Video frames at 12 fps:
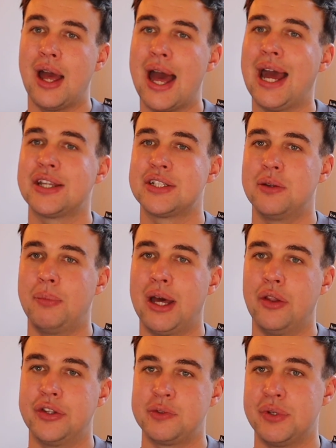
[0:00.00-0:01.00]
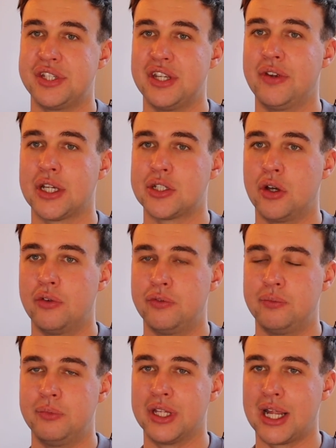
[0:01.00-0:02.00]
asked about the specifics of
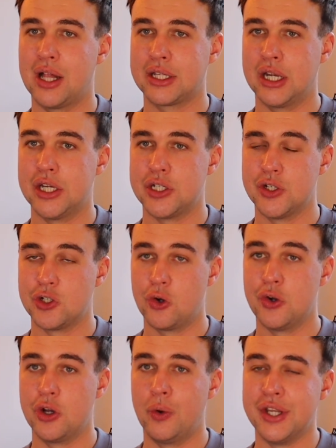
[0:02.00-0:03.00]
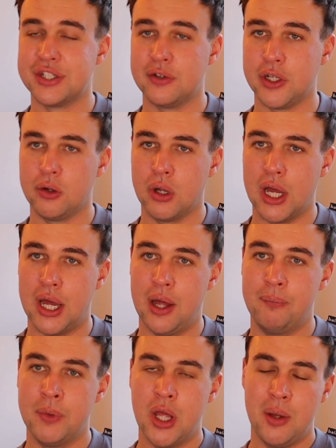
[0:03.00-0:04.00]
the calculation during your interview,
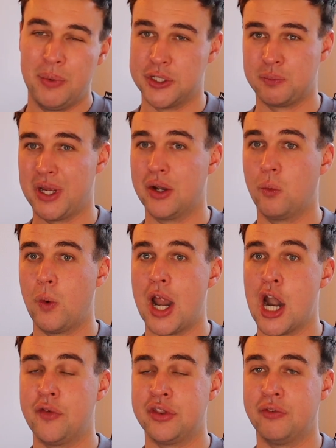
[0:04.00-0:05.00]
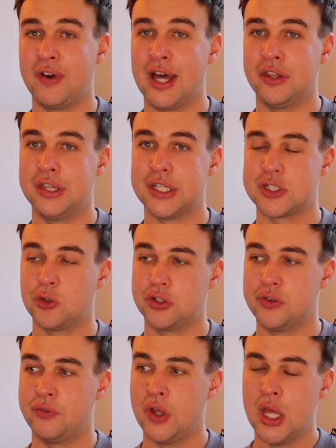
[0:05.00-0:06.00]
but just being aware of the fact that this sort
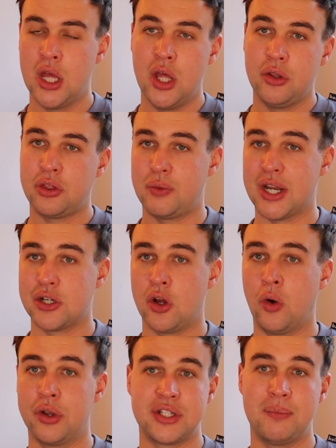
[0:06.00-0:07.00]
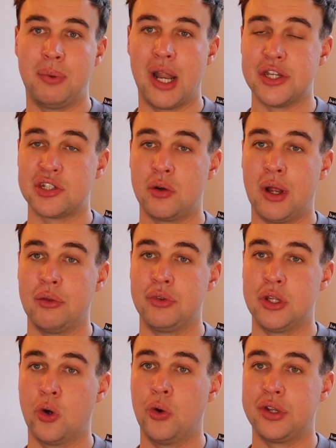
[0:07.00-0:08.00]
of threshold is in place throughout
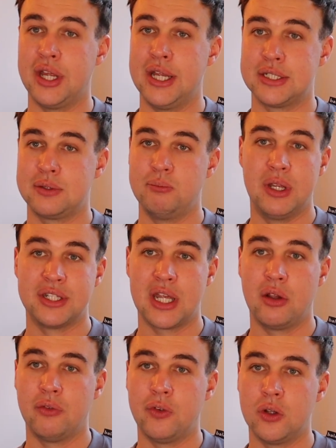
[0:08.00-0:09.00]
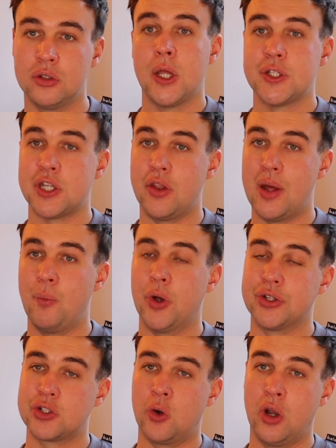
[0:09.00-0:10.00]
the audit is helpful. So then
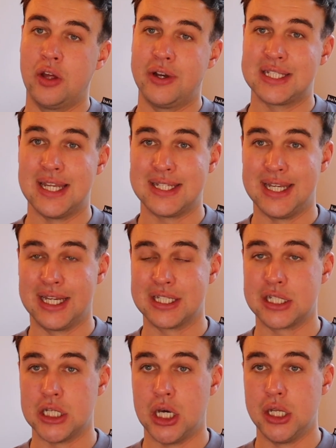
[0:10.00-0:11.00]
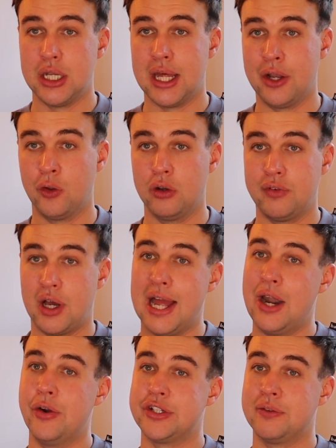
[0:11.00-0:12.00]
once all of our testing is done and all of our
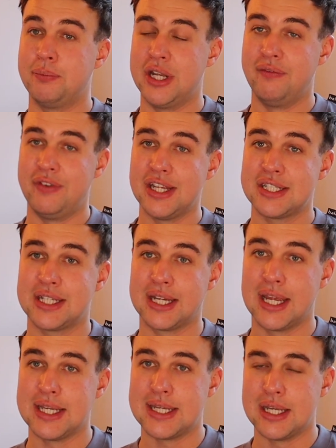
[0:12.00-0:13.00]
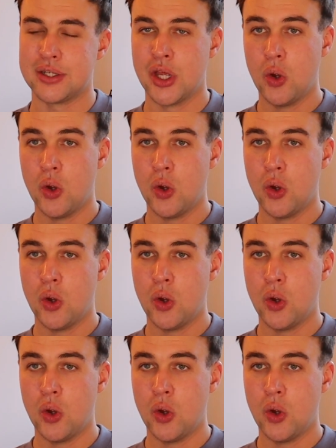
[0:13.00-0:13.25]
errors have been investigated,